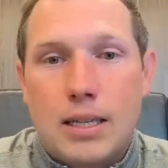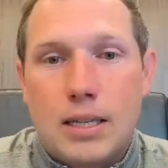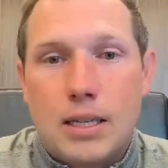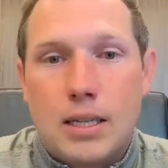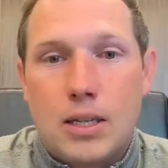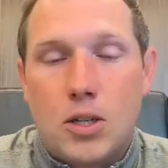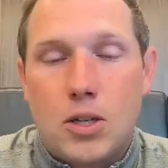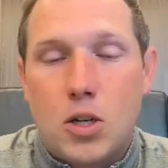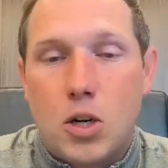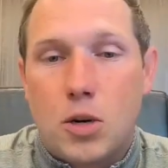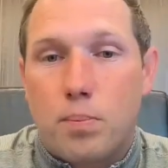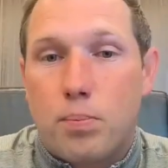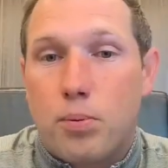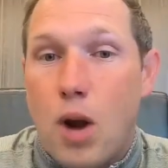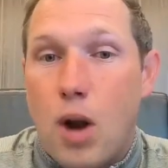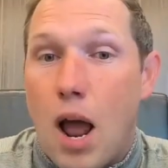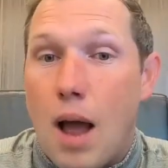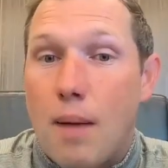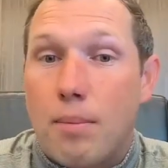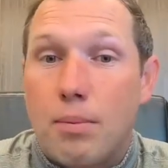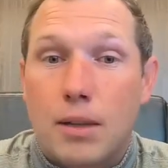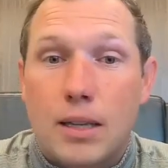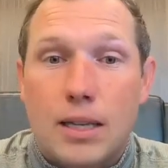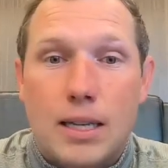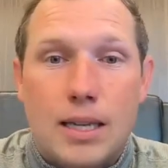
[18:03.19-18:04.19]
you're
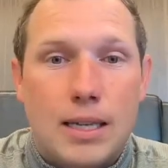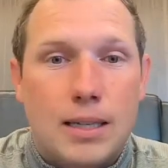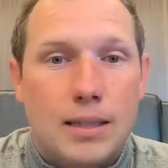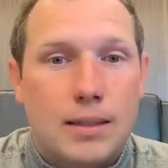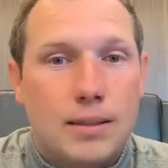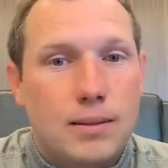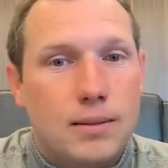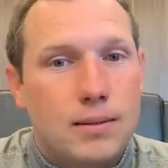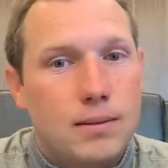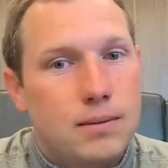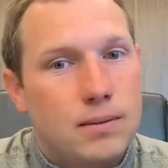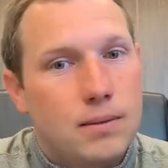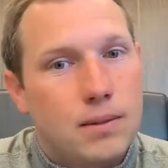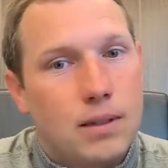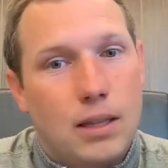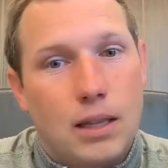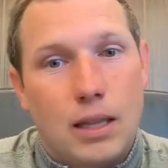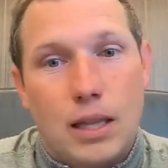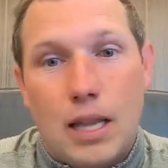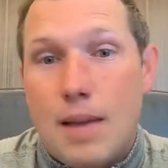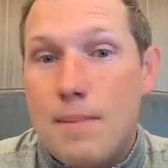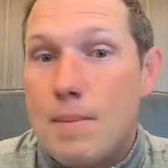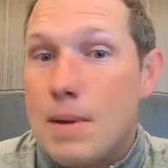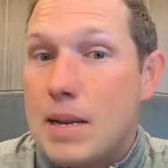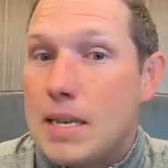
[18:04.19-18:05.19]
probably
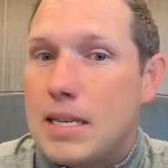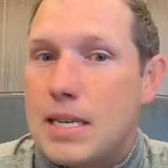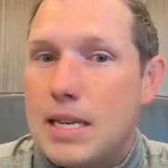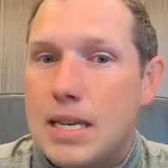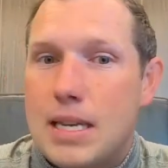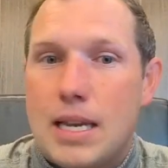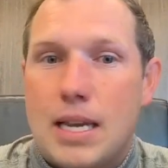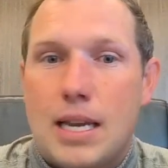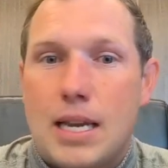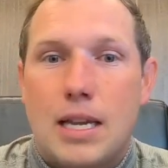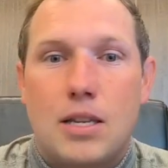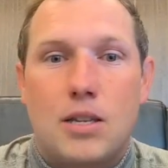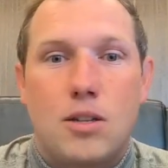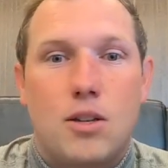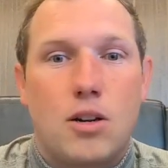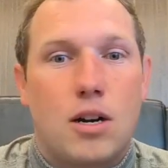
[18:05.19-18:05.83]
limited.